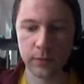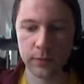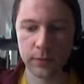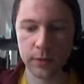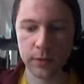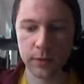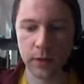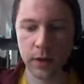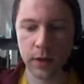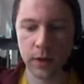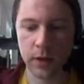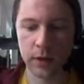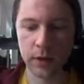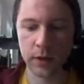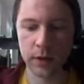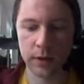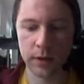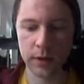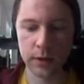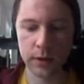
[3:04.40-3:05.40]
So
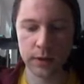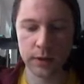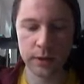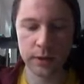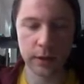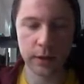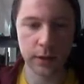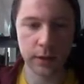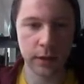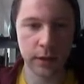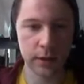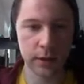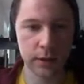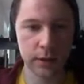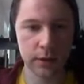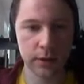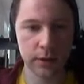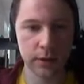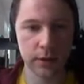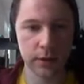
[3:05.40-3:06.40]
I didn't
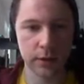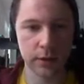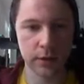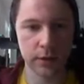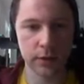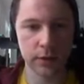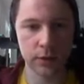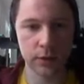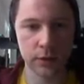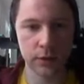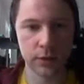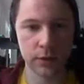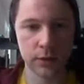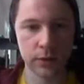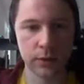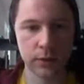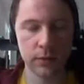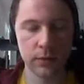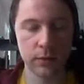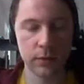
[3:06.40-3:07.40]
get
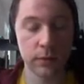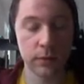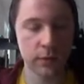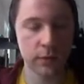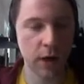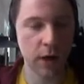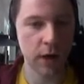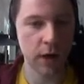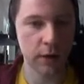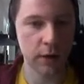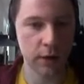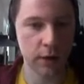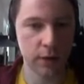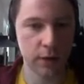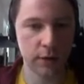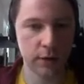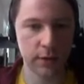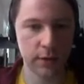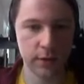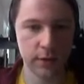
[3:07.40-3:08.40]
to trying
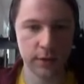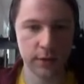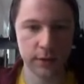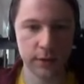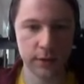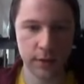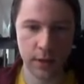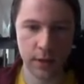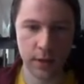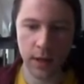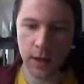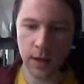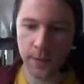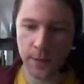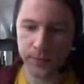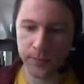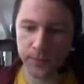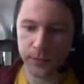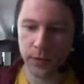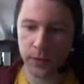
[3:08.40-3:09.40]
other things.
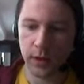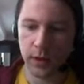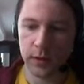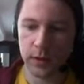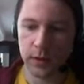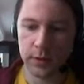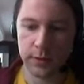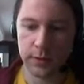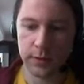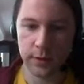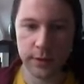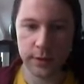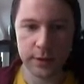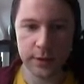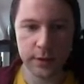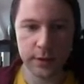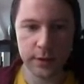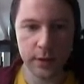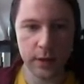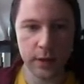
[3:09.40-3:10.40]
So
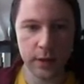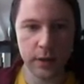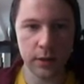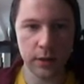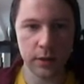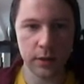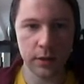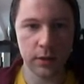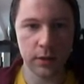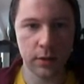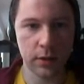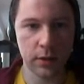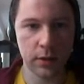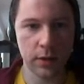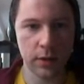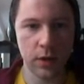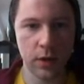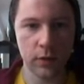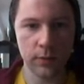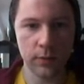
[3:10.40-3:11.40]
let's see
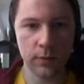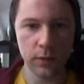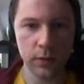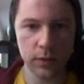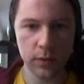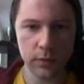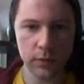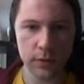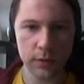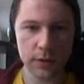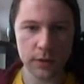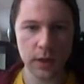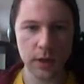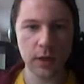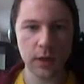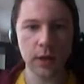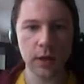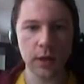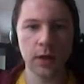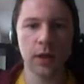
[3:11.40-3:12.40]
how the model looks
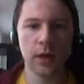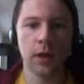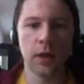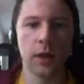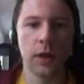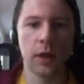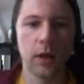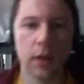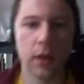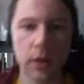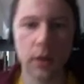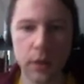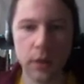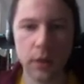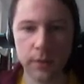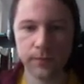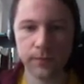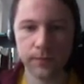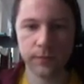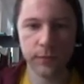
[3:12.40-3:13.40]
like.
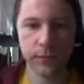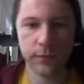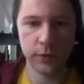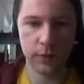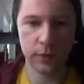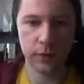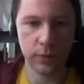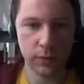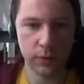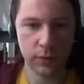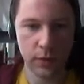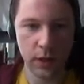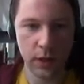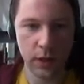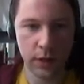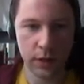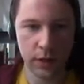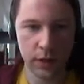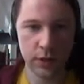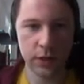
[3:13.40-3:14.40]
So
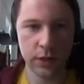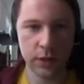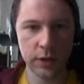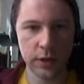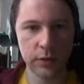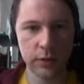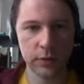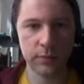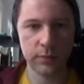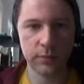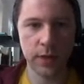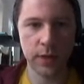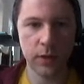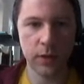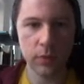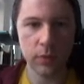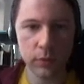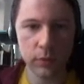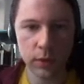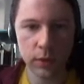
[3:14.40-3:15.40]
I actually used my
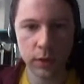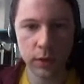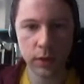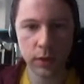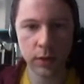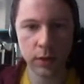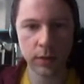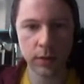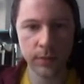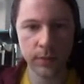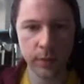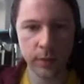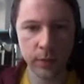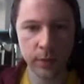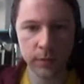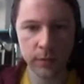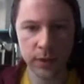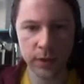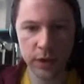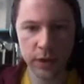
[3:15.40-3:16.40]
own
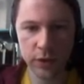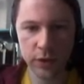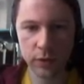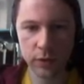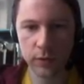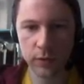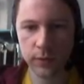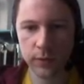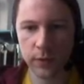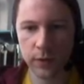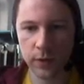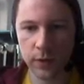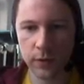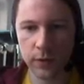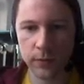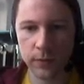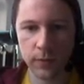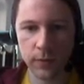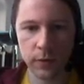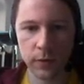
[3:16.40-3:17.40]
implementation of
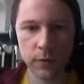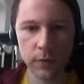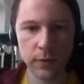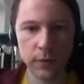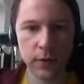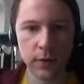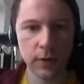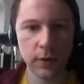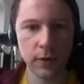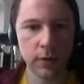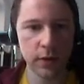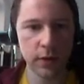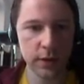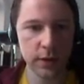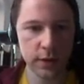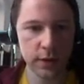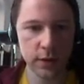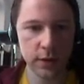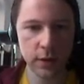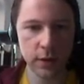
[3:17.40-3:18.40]
the follow the
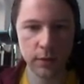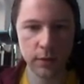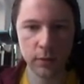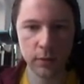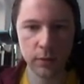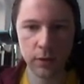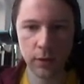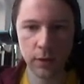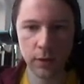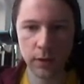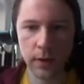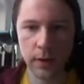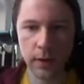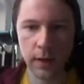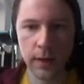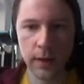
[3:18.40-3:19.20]
regularized leader model,